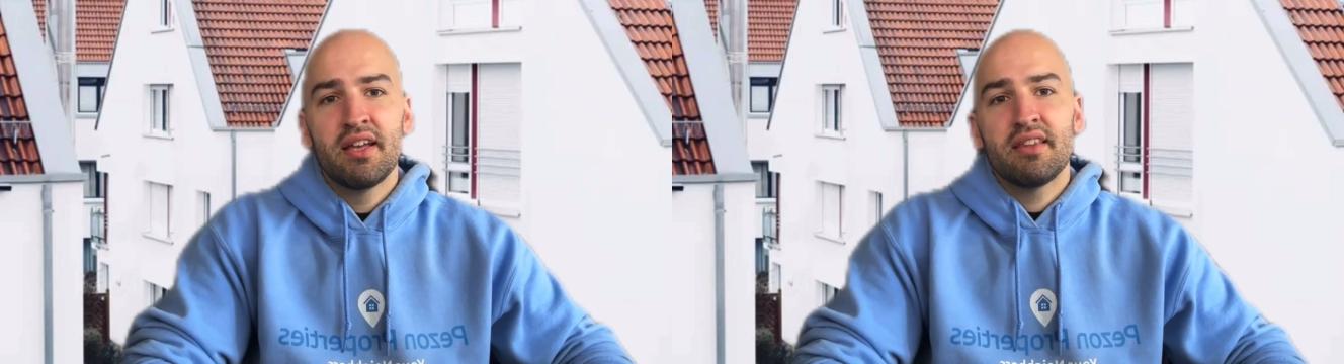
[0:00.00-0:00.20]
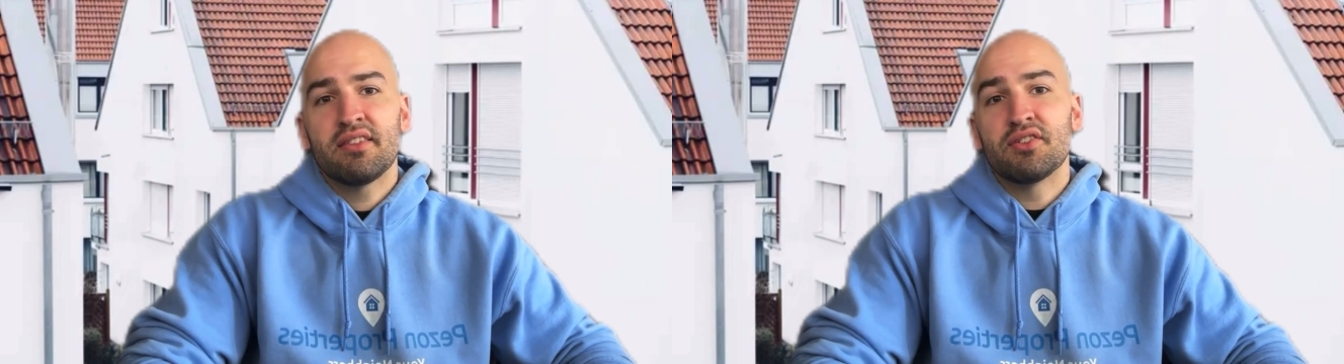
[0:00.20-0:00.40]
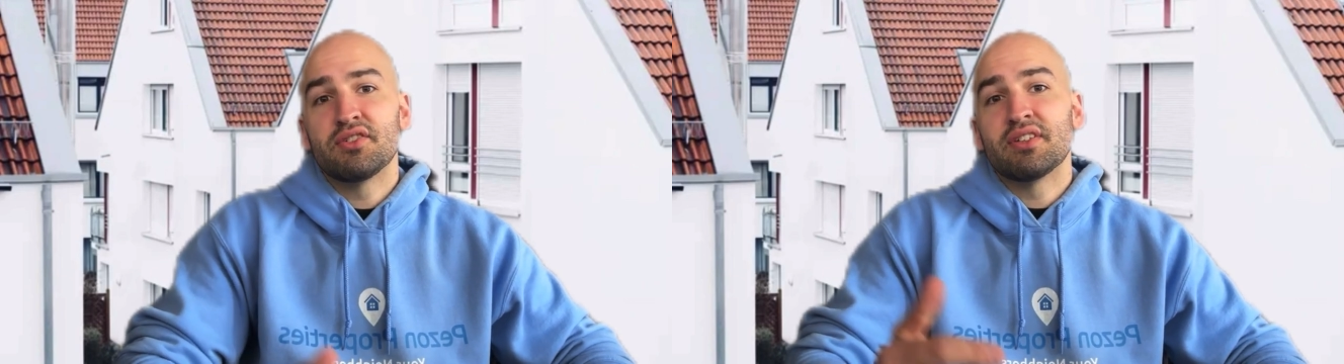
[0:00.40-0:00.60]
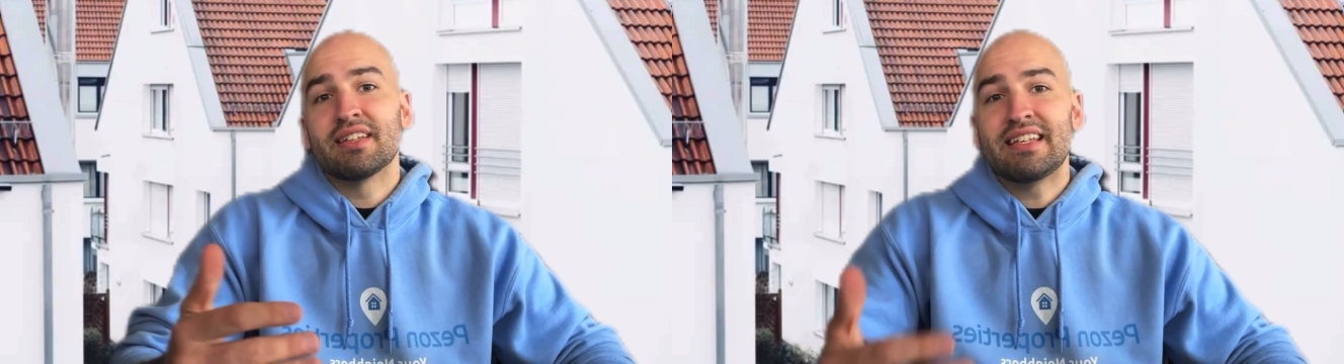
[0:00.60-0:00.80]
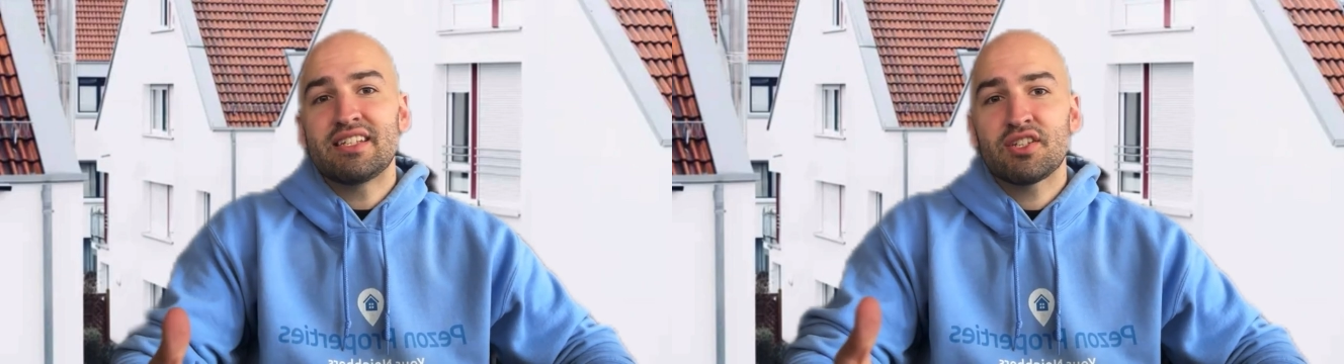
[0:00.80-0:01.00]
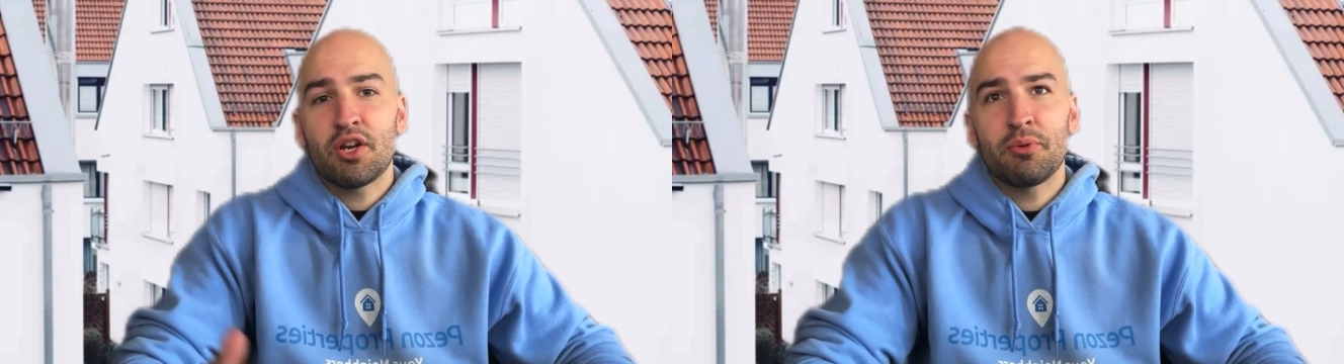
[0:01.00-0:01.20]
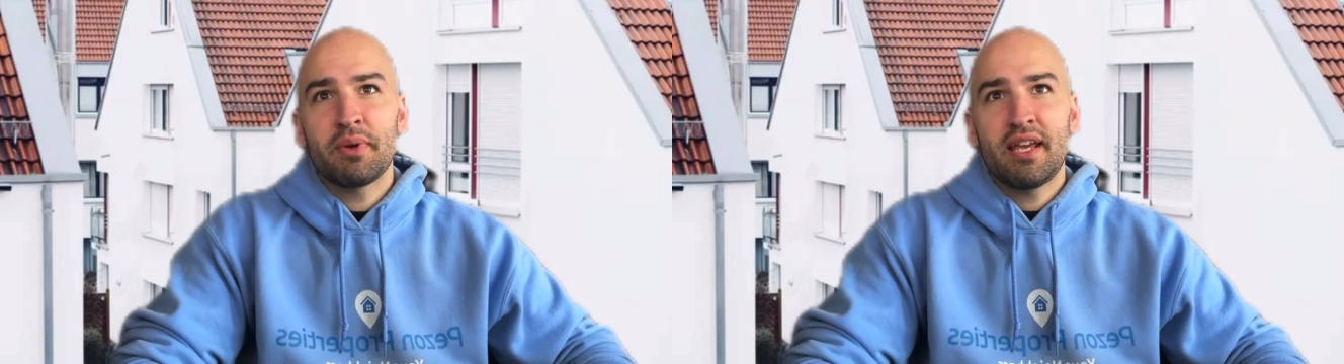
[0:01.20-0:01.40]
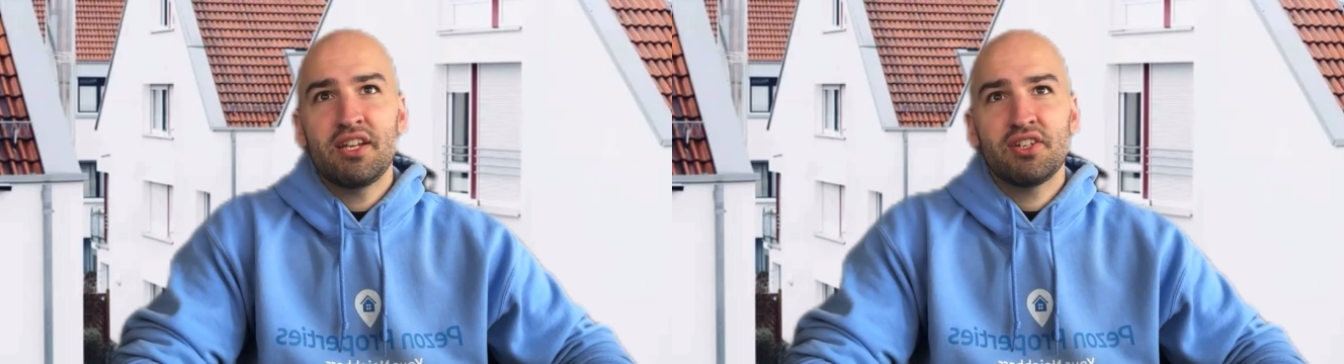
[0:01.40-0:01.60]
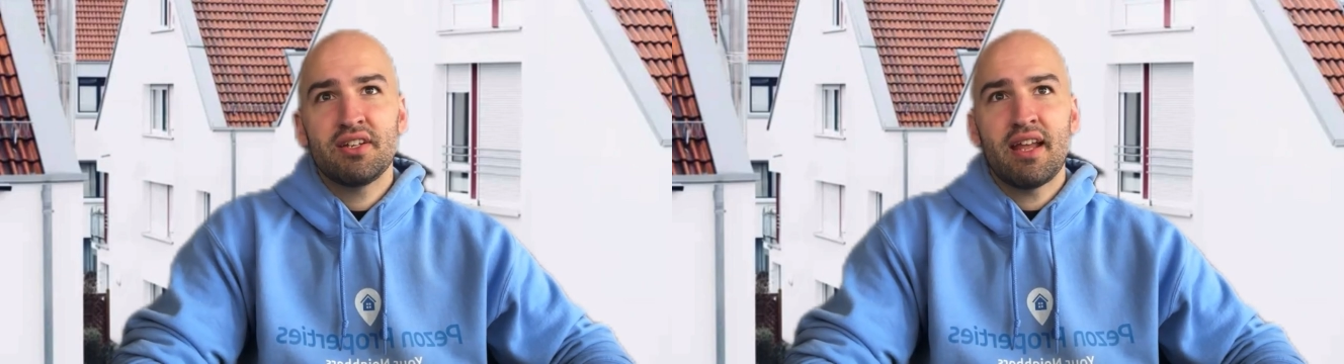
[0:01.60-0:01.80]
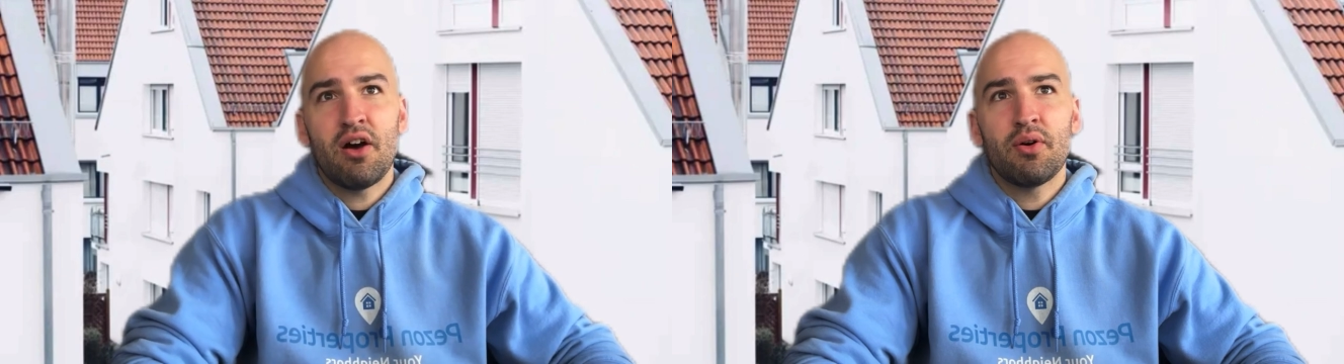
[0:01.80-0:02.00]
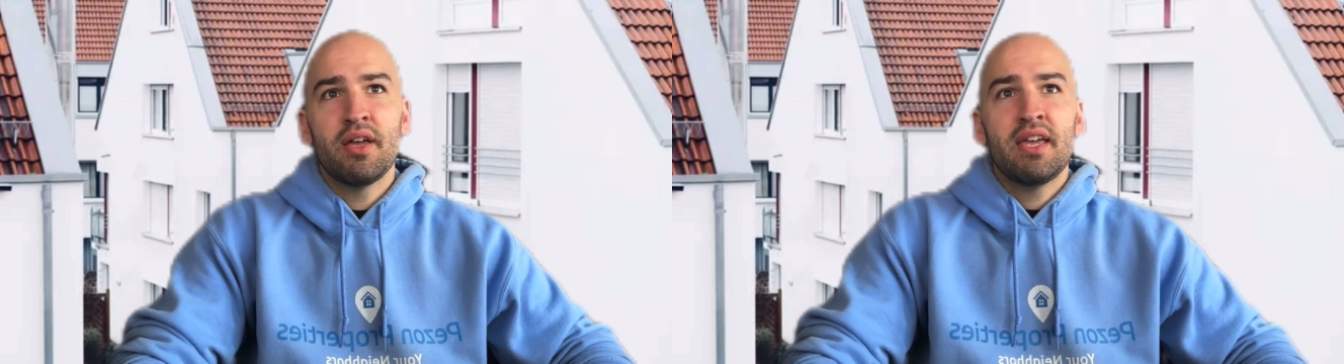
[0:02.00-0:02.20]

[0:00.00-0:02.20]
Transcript: There's lease termination. Now,